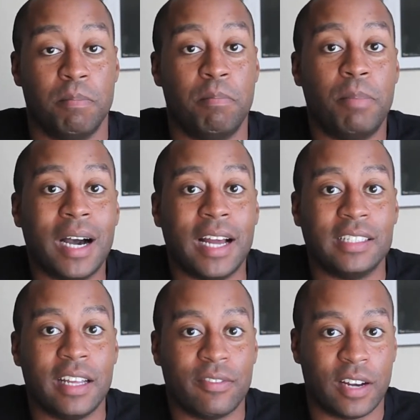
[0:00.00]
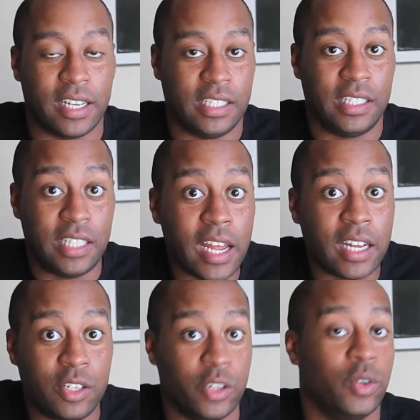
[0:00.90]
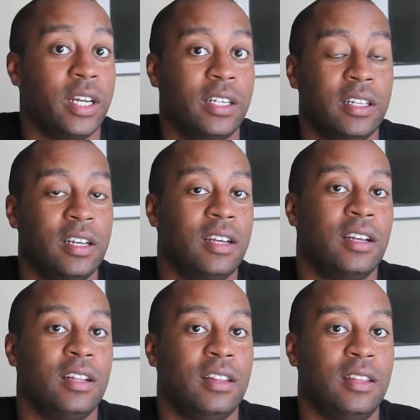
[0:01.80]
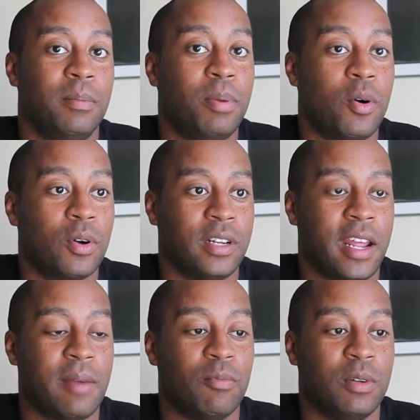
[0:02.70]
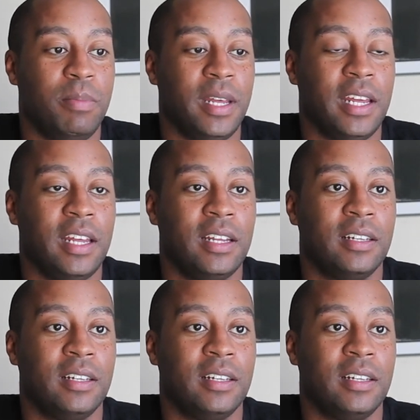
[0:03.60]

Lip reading: But if I did do it, the porn name would be,